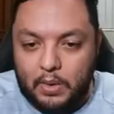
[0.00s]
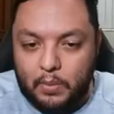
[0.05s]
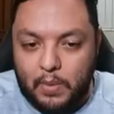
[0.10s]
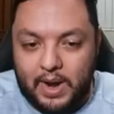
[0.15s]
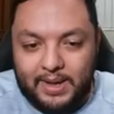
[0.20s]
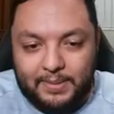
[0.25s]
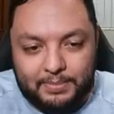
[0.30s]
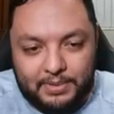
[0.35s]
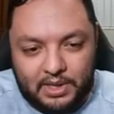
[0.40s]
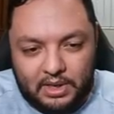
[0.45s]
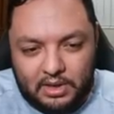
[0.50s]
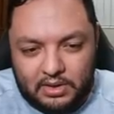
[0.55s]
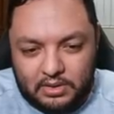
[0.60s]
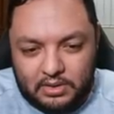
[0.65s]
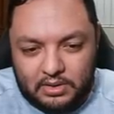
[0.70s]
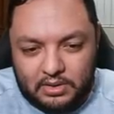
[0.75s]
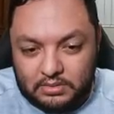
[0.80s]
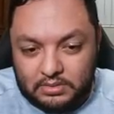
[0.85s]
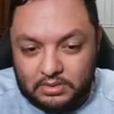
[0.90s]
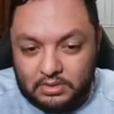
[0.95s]
Whitebeard
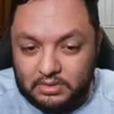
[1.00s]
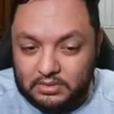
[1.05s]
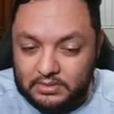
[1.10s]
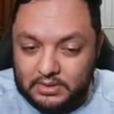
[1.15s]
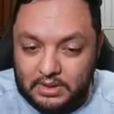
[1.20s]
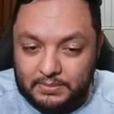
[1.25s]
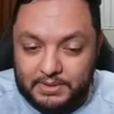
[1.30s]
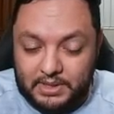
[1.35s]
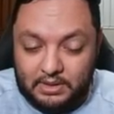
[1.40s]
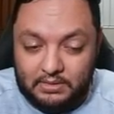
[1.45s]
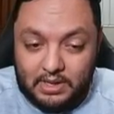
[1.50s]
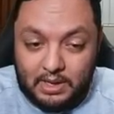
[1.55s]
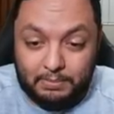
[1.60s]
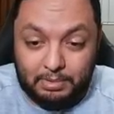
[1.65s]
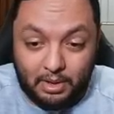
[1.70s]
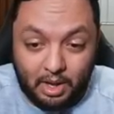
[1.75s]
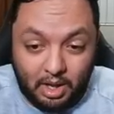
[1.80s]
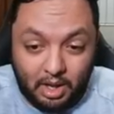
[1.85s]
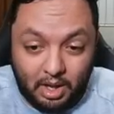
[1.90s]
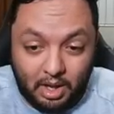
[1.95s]
or I mean a
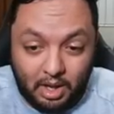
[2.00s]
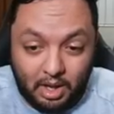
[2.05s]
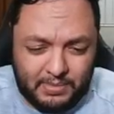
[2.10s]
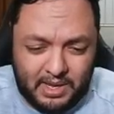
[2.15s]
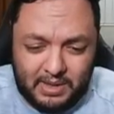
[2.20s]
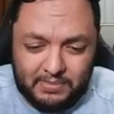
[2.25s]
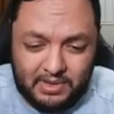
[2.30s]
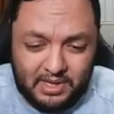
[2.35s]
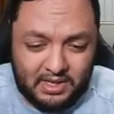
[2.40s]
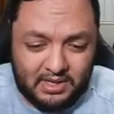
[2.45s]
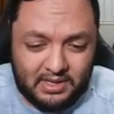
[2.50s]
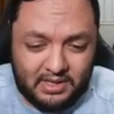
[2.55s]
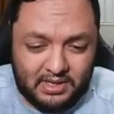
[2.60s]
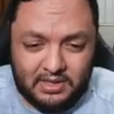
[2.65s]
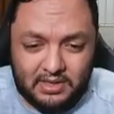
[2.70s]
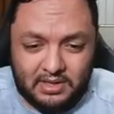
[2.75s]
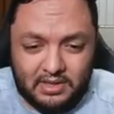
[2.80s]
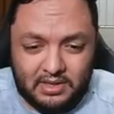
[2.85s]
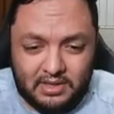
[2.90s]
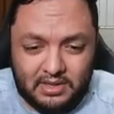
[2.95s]
blocker maybe.
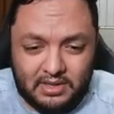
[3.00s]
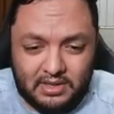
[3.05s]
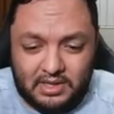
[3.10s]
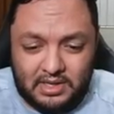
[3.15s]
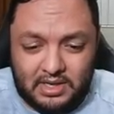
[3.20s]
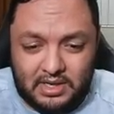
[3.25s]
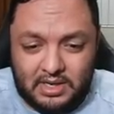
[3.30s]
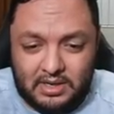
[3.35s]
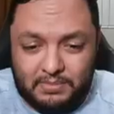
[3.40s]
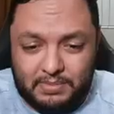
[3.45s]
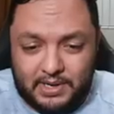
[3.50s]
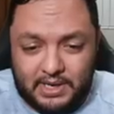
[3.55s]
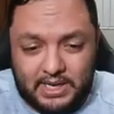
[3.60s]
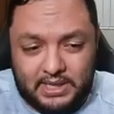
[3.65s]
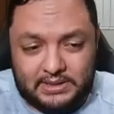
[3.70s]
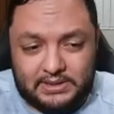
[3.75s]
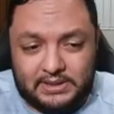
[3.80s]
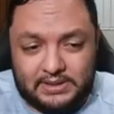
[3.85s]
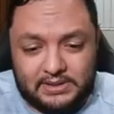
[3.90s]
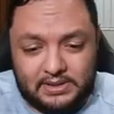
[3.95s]
Uh, but again,
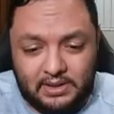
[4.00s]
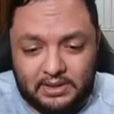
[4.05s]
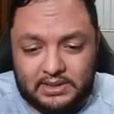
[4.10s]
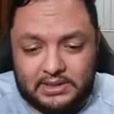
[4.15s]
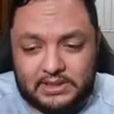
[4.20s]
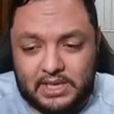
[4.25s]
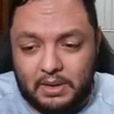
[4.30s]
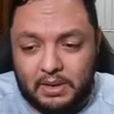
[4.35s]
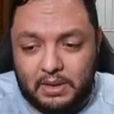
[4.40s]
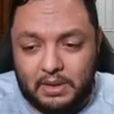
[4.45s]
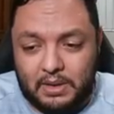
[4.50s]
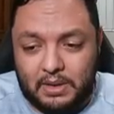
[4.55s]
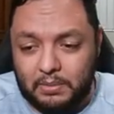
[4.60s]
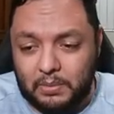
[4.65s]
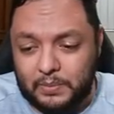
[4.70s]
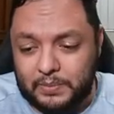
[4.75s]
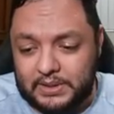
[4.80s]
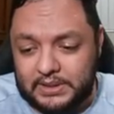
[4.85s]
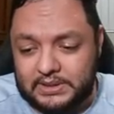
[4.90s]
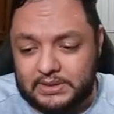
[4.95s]
he's still in the same
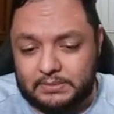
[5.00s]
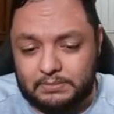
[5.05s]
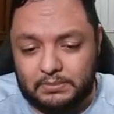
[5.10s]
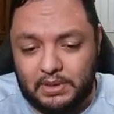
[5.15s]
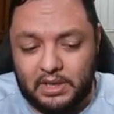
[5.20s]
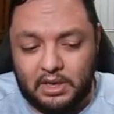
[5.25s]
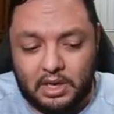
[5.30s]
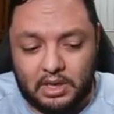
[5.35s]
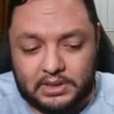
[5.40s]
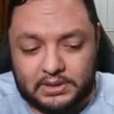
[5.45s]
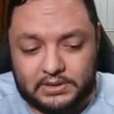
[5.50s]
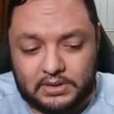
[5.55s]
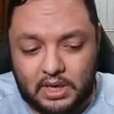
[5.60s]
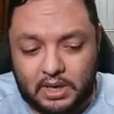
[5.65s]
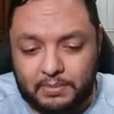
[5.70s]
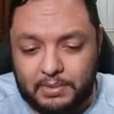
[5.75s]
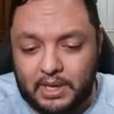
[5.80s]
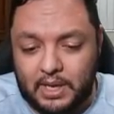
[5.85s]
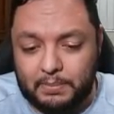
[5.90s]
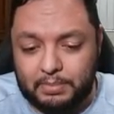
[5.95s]
problem. This Mihawk is gonna
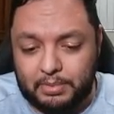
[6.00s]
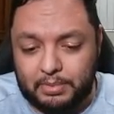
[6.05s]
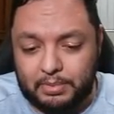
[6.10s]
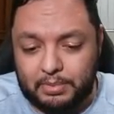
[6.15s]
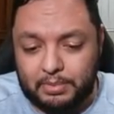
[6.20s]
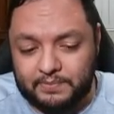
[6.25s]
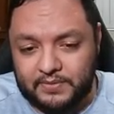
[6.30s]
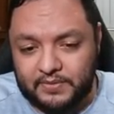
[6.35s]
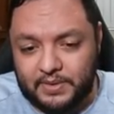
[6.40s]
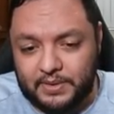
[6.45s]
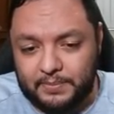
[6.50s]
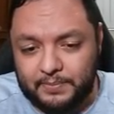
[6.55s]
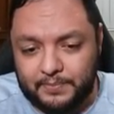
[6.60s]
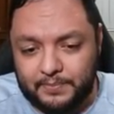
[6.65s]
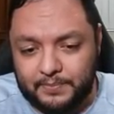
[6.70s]
be a problem for him.